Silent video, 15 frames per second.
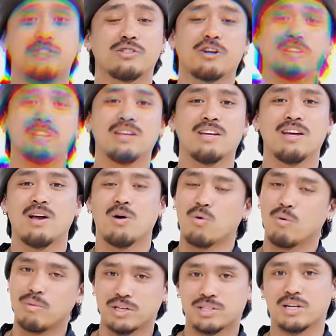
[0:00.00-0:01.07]
journey. We'll
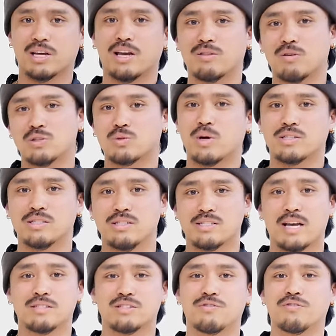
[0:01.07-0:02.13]
make sure to get those questions
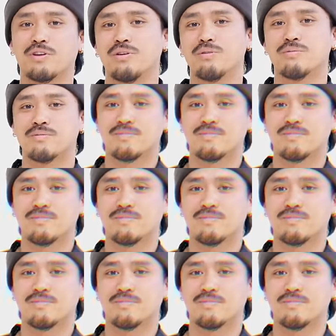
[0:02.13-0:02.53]
answered for you.